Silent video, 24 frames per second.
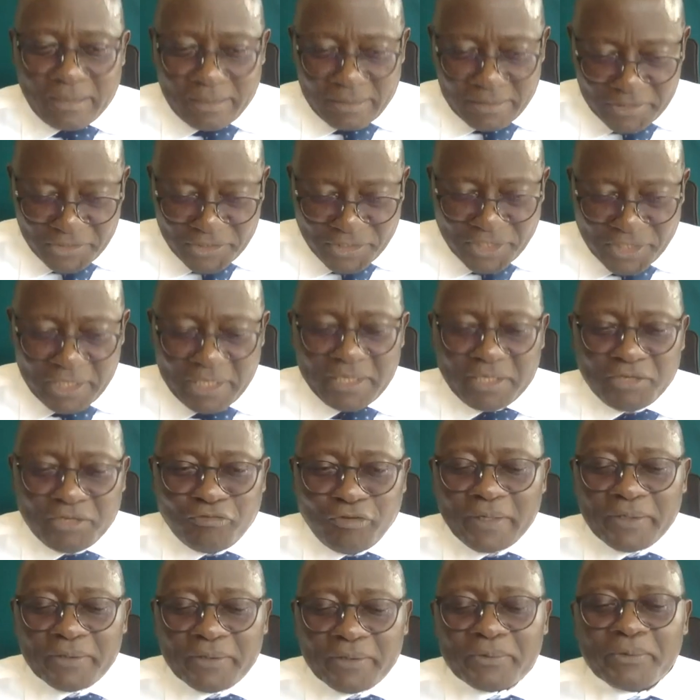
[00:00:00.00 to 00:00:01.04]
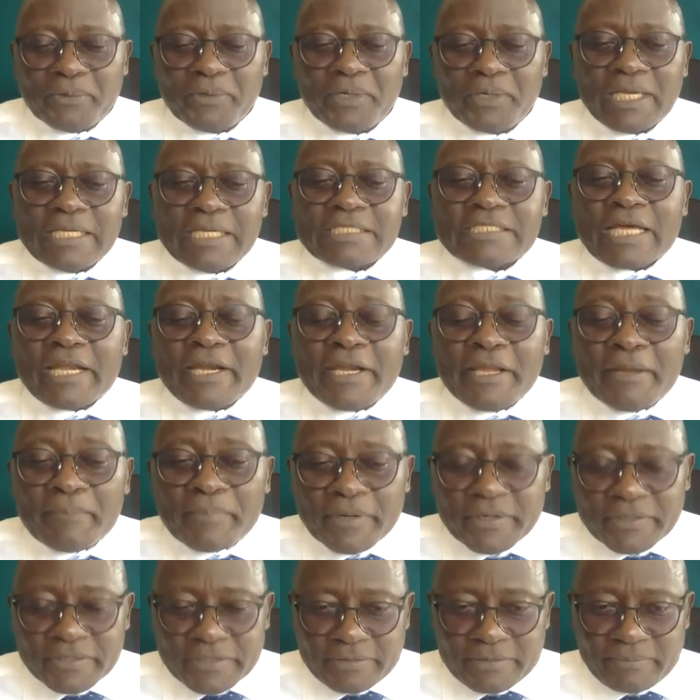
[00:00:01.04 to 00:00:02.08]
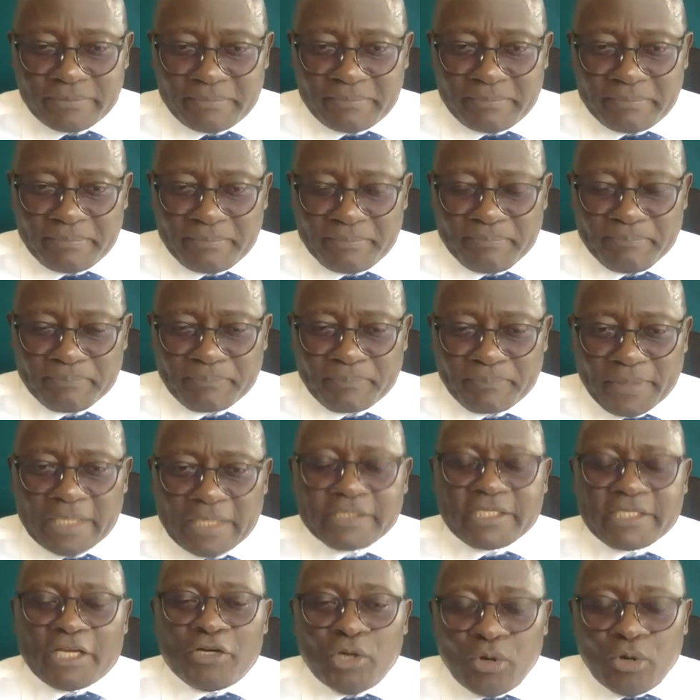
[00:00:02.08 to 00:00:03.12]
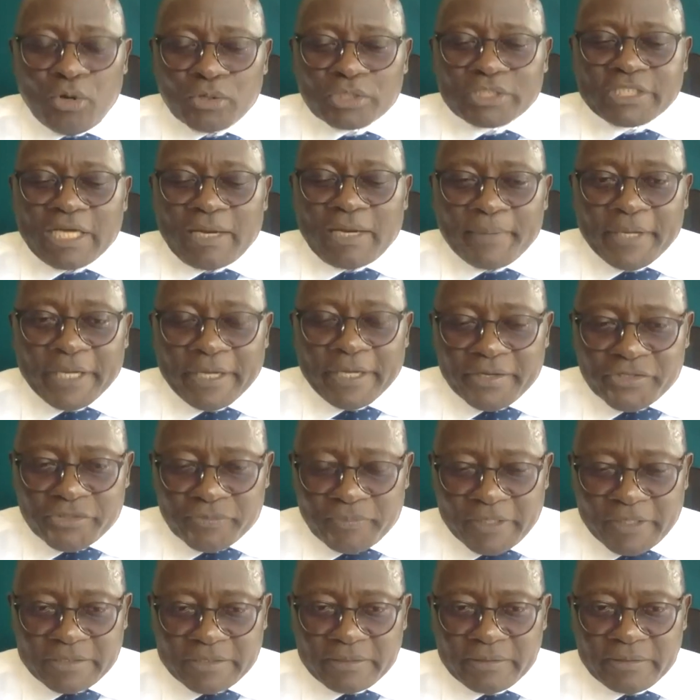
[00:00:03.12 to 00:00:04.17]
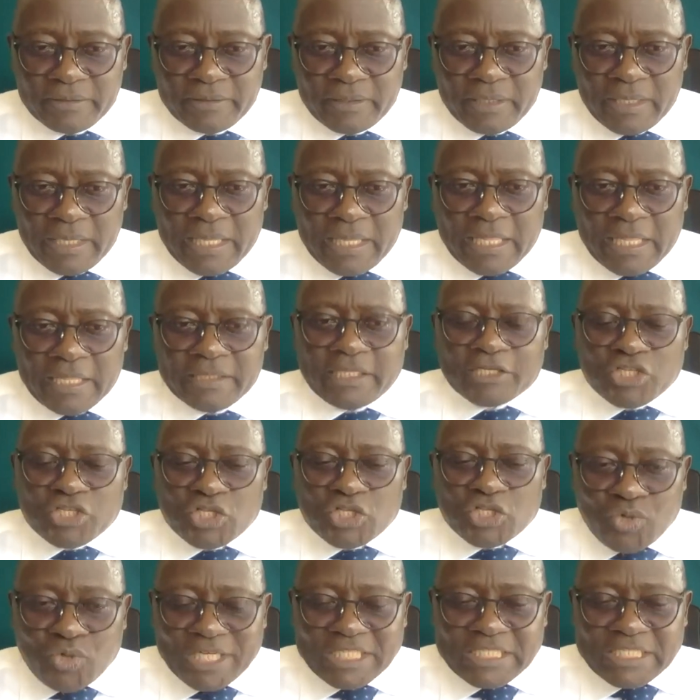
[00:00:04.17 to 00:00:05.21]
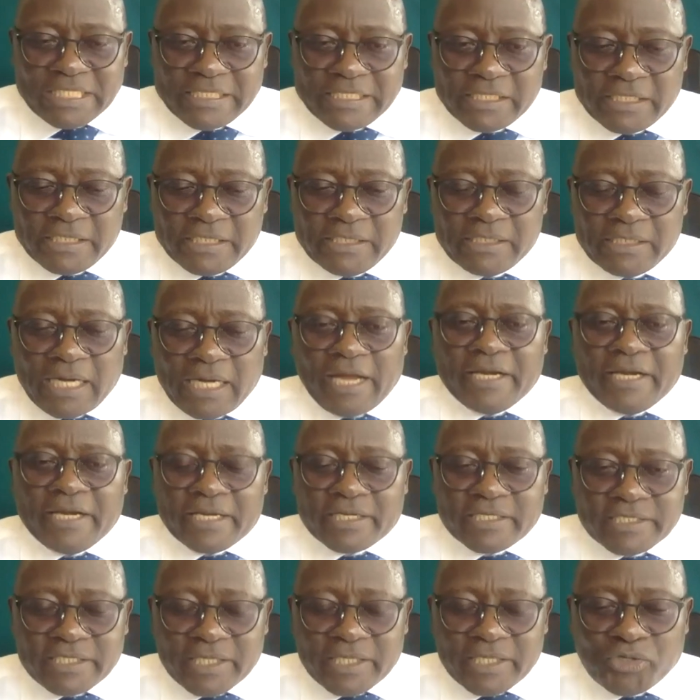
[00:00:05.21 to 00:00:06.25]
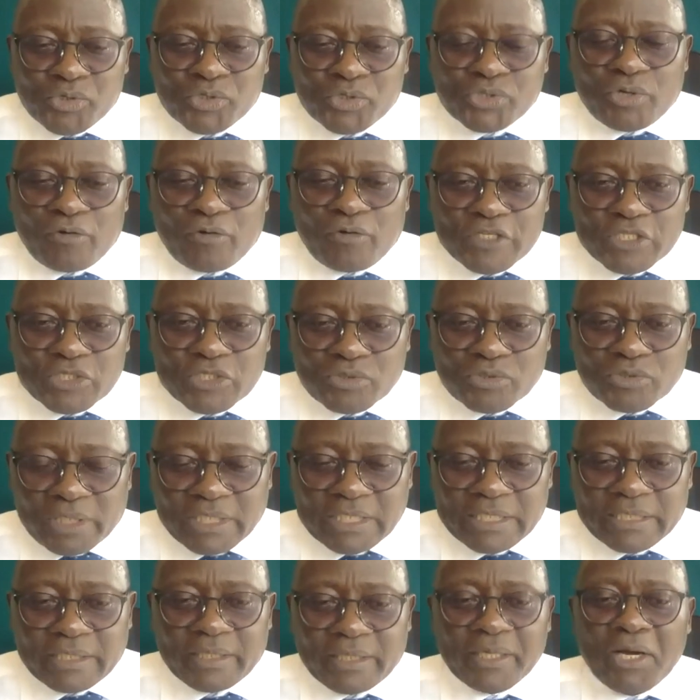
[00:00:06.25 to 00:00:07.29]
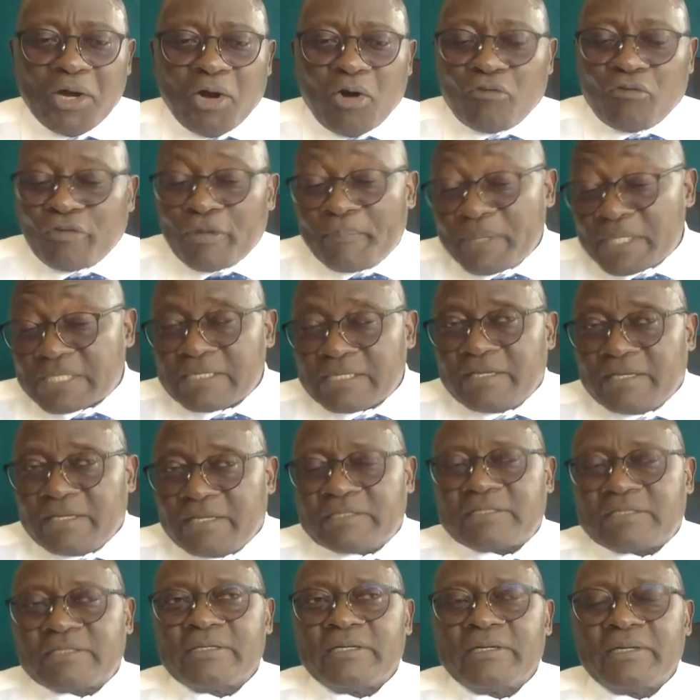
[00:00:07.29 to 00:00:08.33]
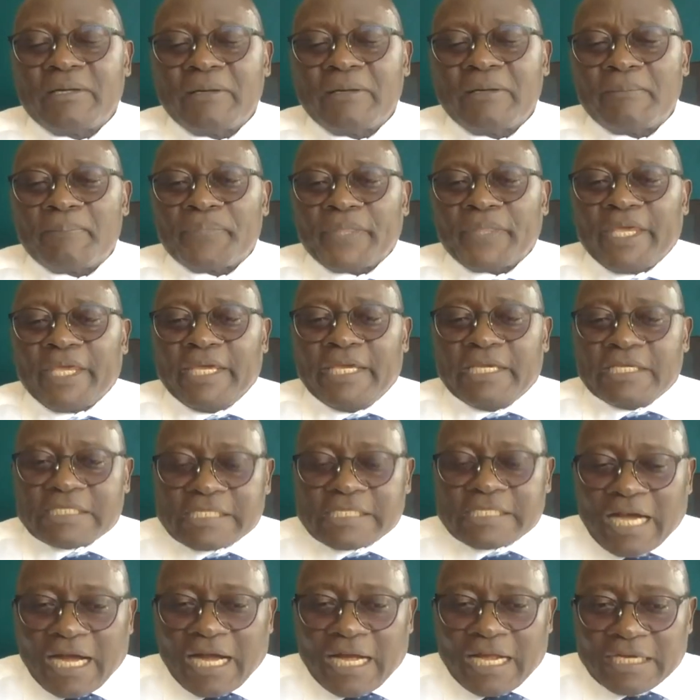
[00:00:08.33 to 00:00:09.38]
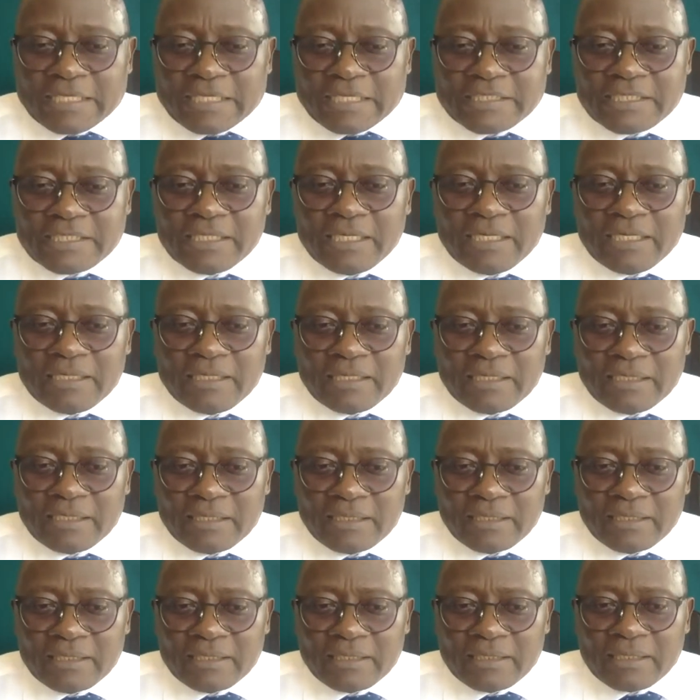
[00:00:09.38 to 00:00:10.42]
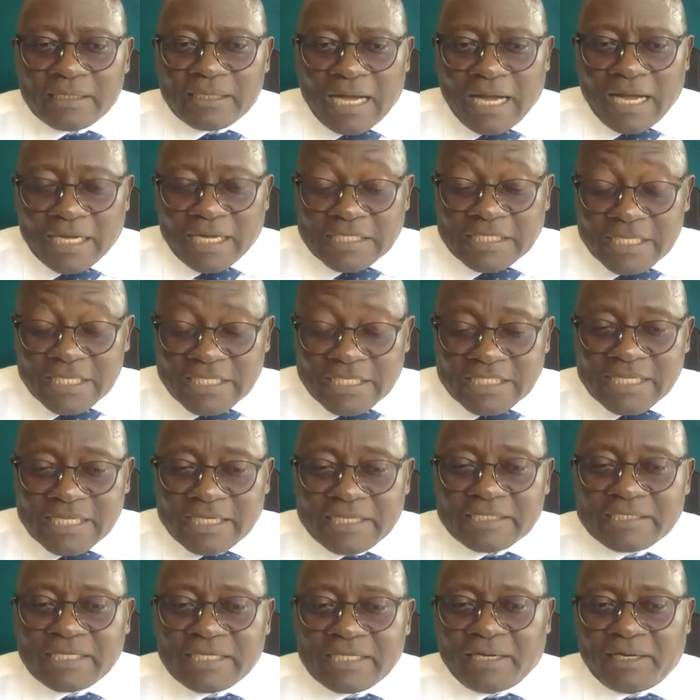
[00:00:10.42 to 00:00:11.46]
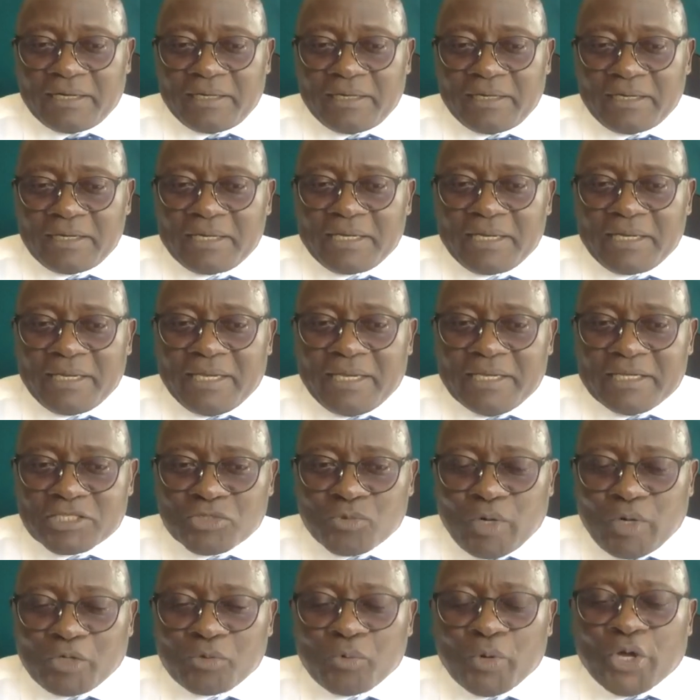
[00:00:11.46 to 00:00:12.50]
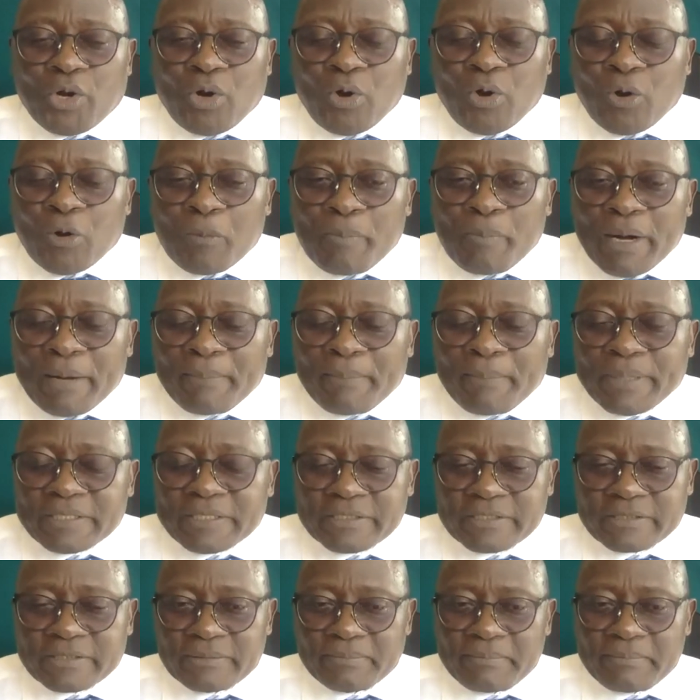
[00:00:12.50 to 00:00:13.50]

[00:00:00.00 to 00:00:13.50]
Shared value is an embrace. It's a long-term engagement. The strategy and execution of a strategy of a business is at, at the center is what we call purpose.